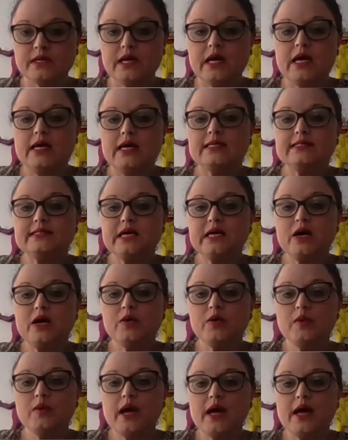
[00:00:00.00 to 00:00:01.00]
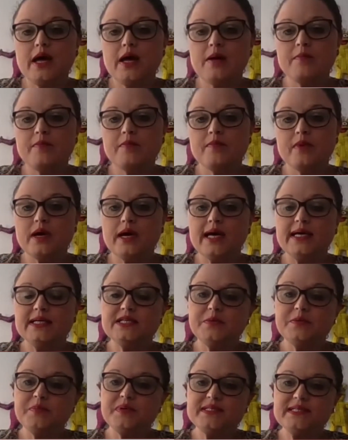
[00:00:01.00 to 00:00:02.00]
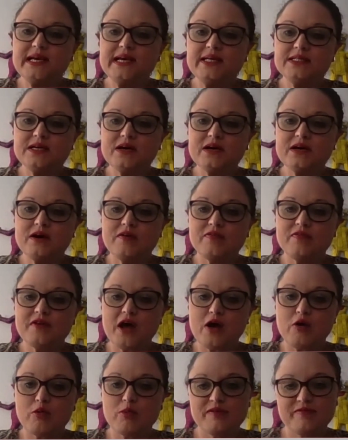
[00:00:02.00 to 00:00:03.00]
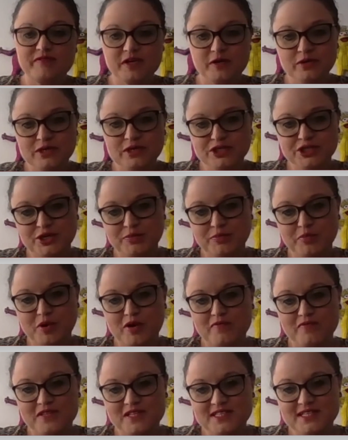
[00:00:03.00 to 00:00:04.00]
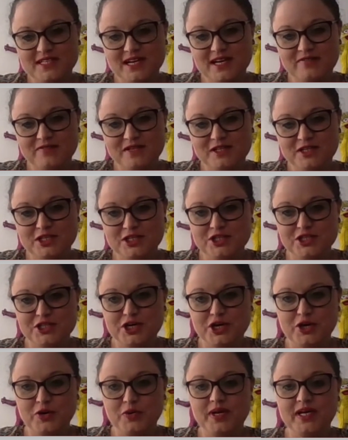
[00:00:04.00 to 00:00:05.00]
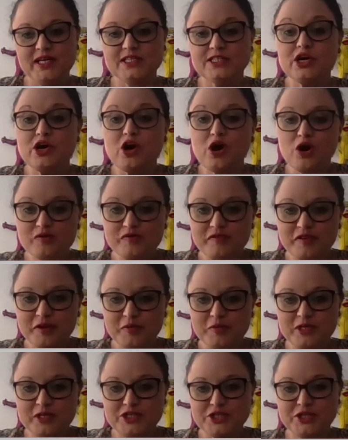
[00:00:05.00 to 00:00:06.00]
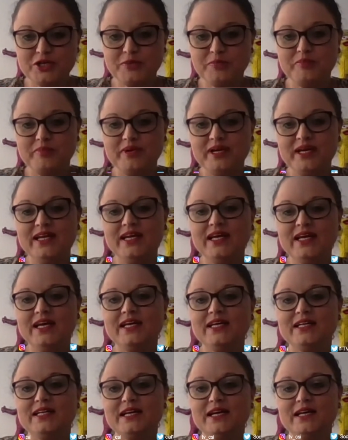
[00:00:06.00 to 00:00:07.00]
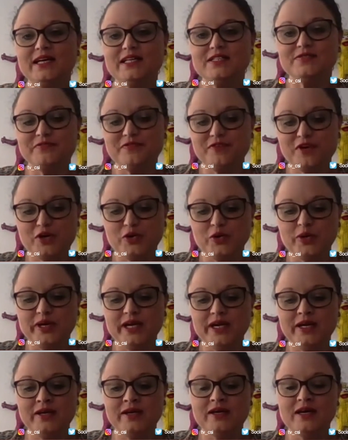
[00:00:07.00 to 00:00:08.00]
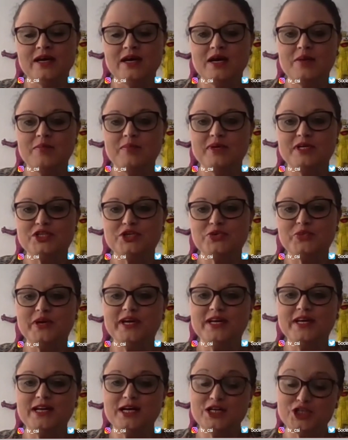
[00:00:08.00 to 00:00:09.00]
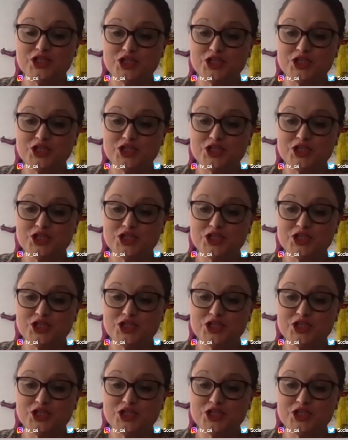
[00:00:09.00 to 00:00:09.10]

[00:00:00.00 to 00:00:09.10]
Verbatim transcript: So, um, 80% of our viewership of the television show is co viewership, meaning it is viewing between a